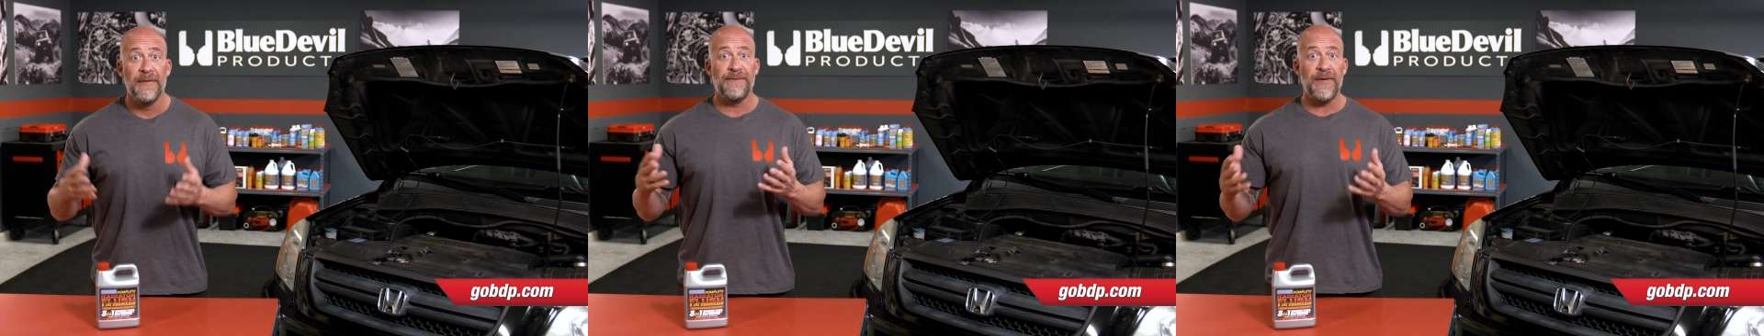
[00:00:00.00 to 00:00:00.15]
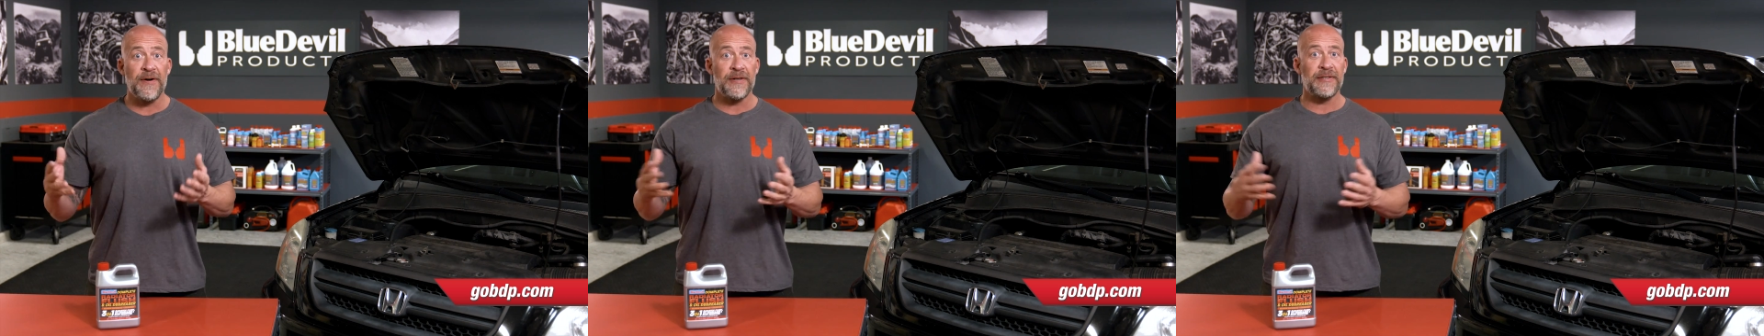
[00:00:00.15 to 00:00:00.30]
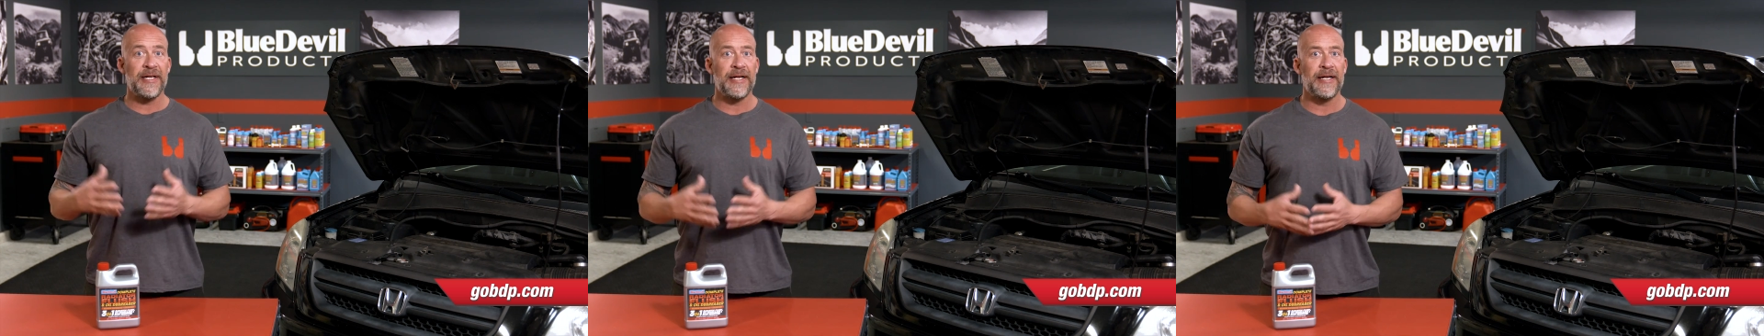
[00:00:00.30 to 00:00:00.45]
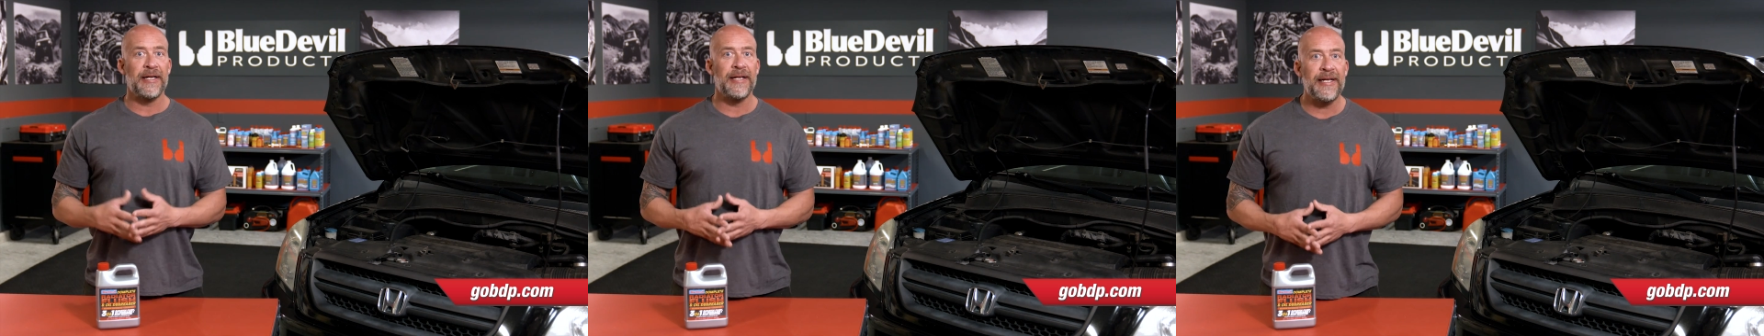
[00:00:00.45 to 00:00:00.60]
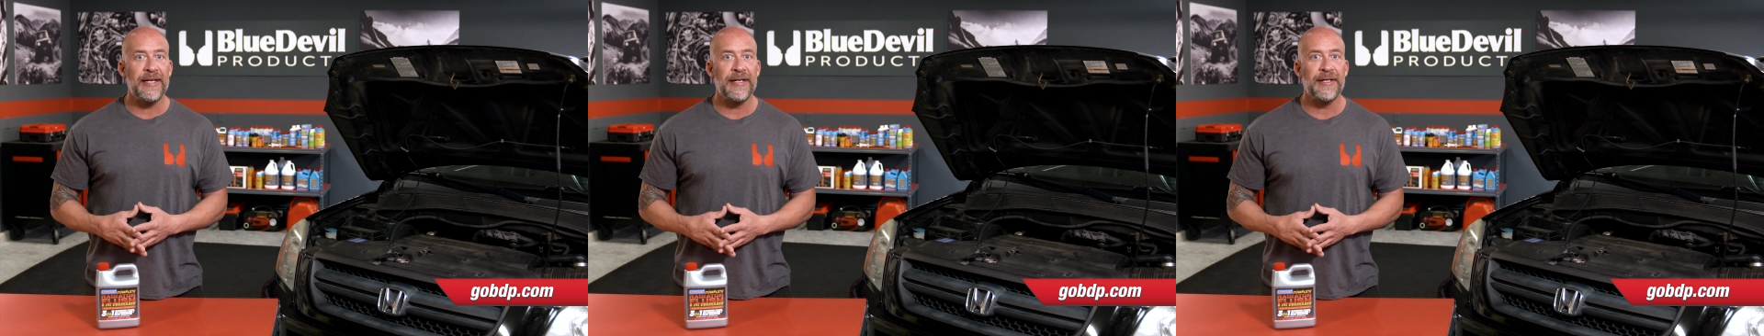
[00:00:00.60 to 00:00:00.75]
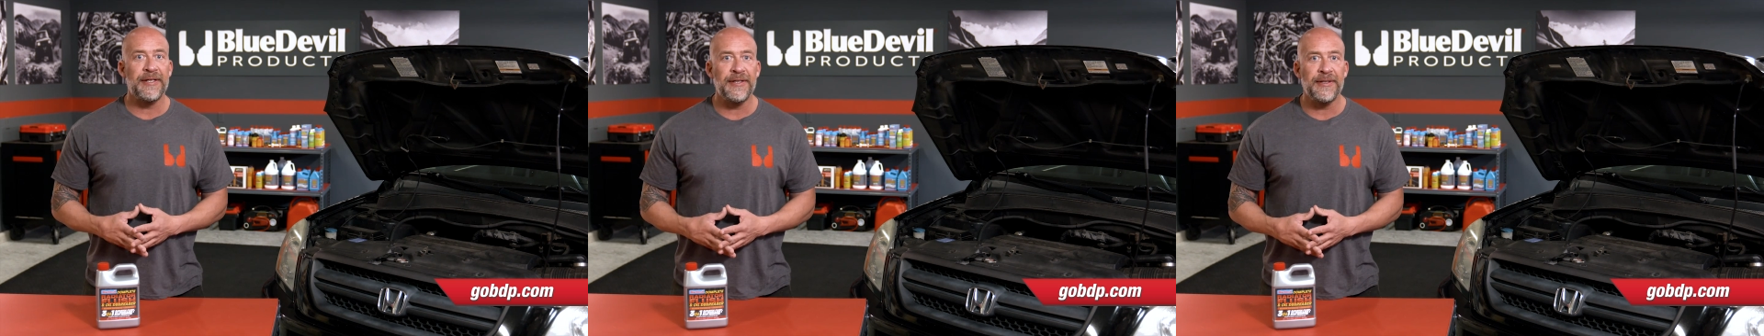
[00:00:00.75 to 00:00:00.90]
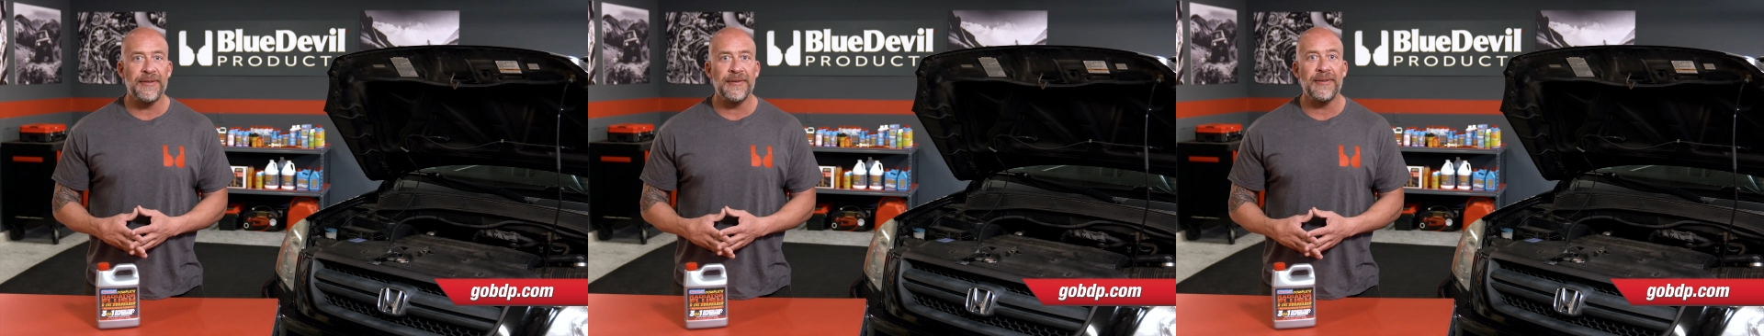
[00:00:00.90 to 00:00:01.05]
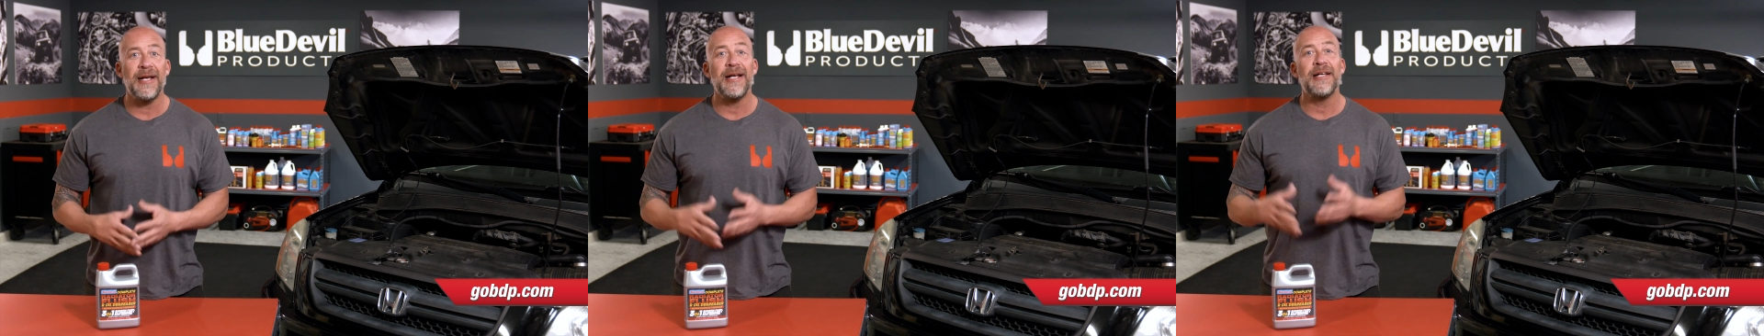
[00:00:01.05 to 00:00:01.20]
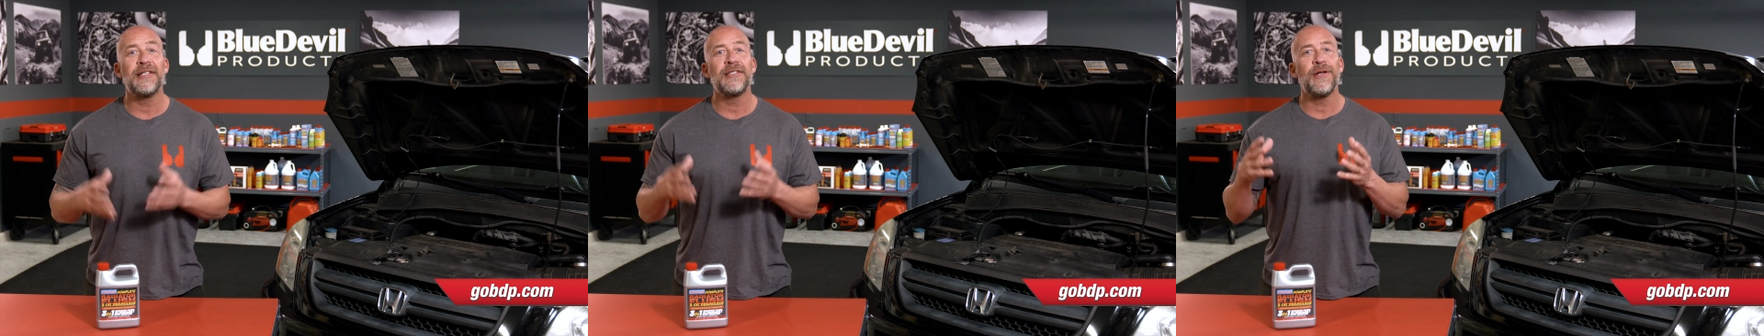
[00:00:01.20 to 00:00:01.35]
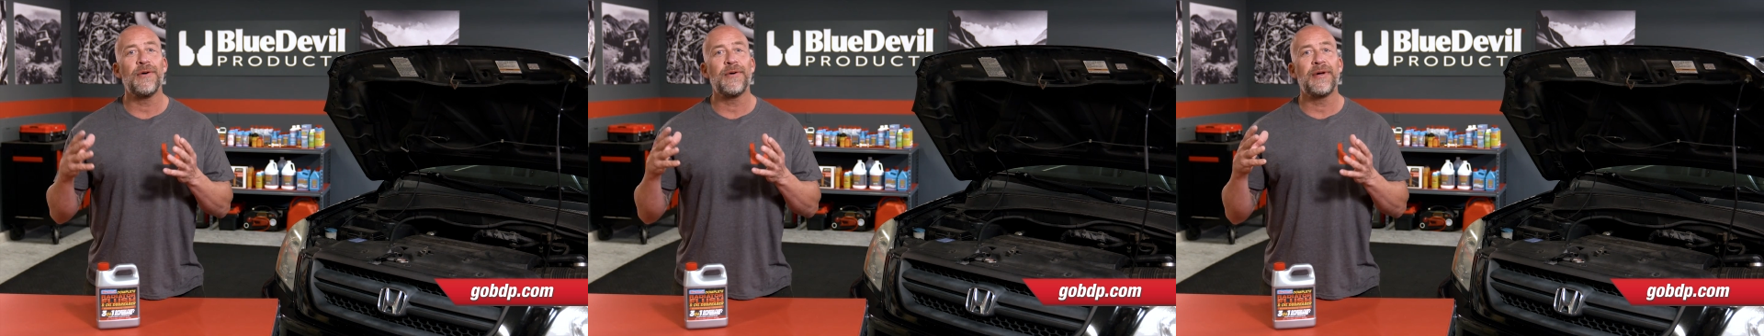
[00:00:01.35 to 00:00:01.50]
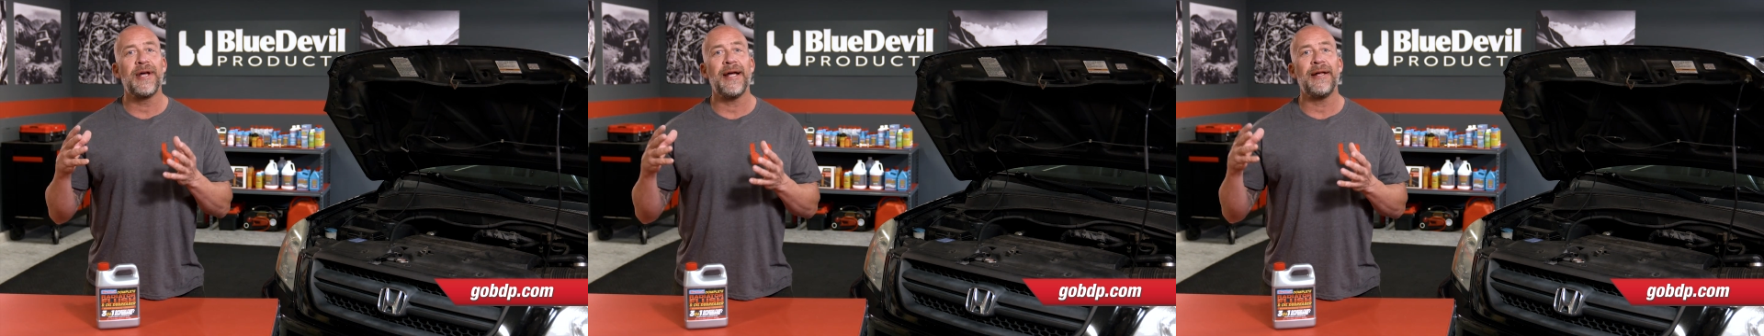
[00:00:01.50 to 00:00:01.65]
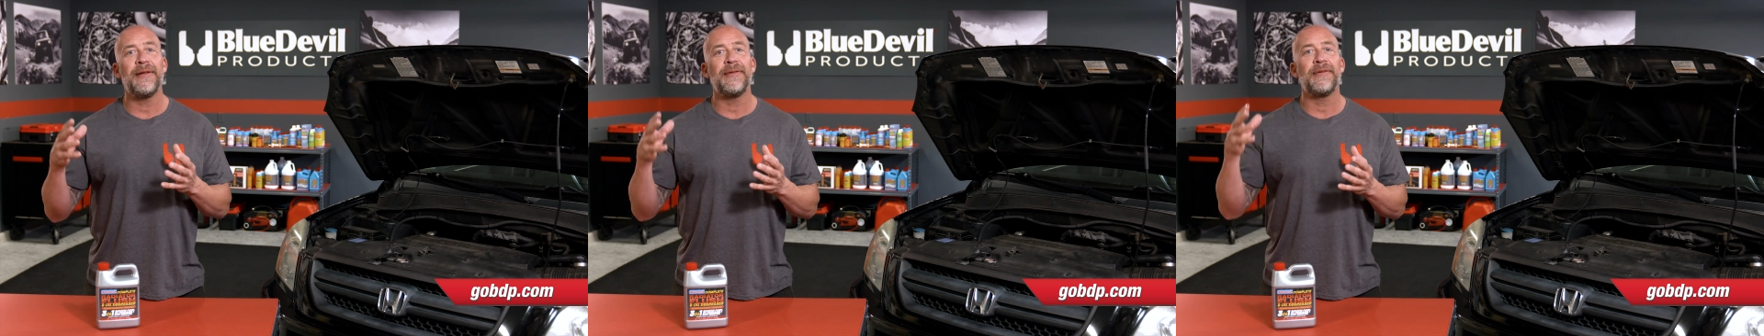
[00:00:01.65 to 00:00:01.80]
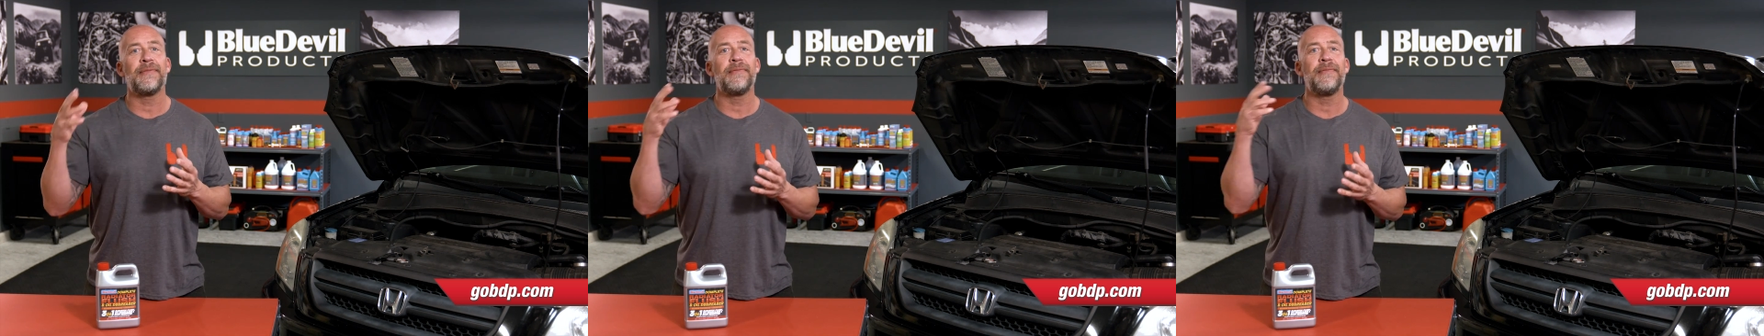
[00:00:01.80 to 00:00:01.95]
First thing you need to do is
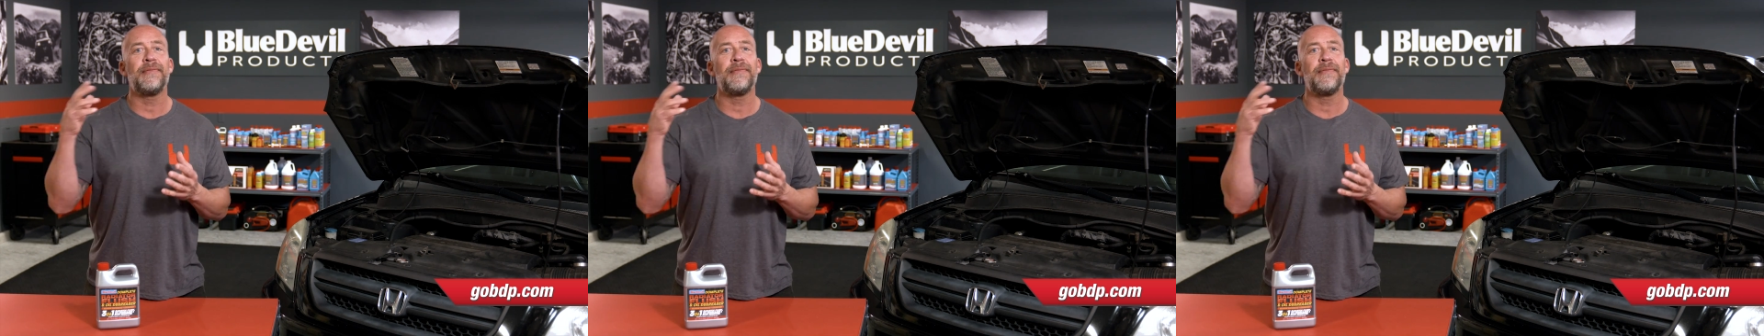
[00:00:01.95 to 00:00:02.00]
locate the